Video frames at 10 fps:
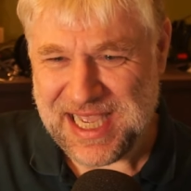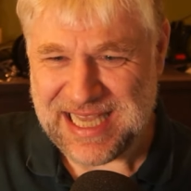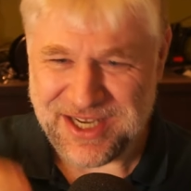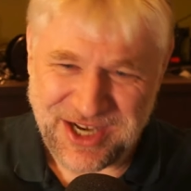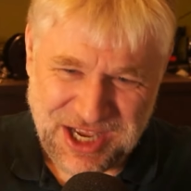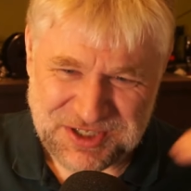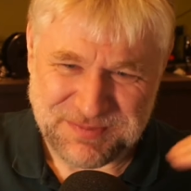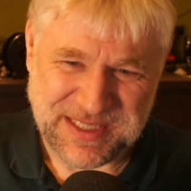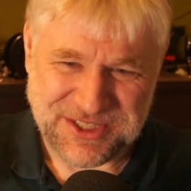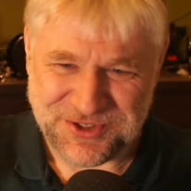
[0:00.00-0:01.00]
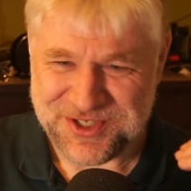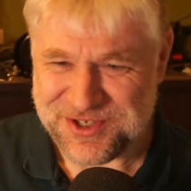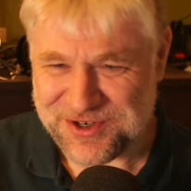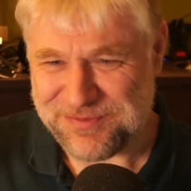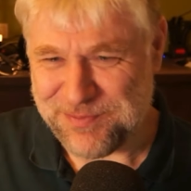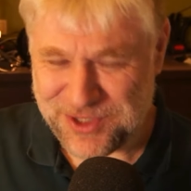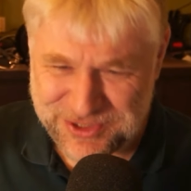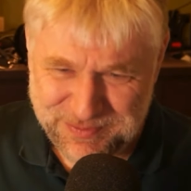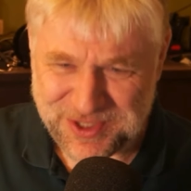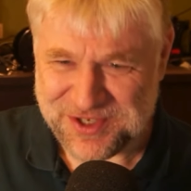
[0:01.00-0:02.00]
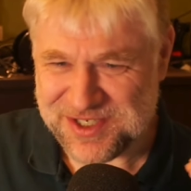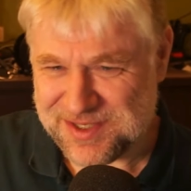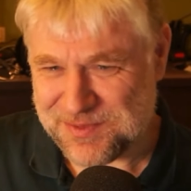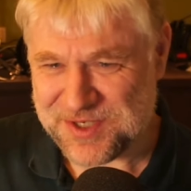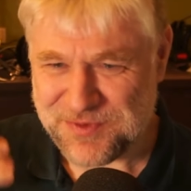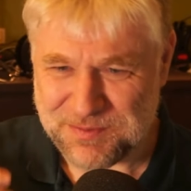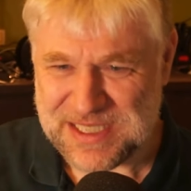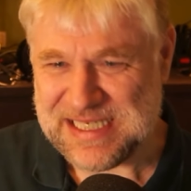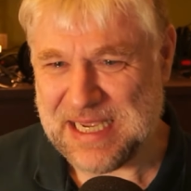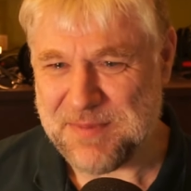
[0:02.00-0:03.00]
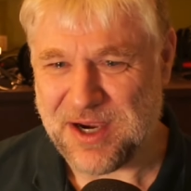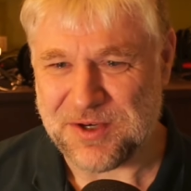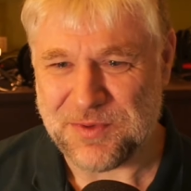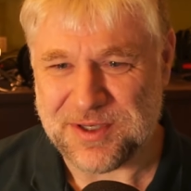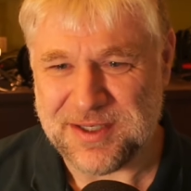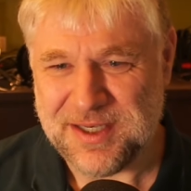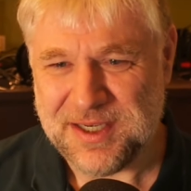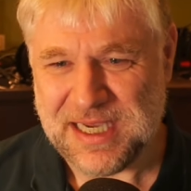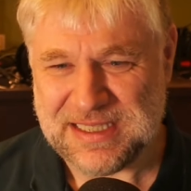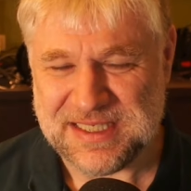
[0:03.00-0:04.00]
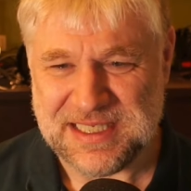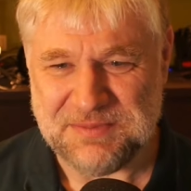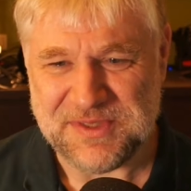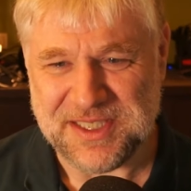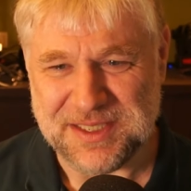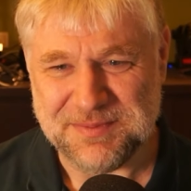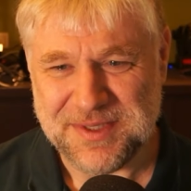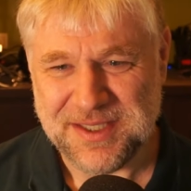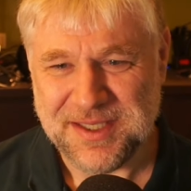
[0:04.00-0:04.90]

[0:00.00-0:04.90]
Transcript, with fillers: and allows me to serve multiple customers from the same hardware at the same time.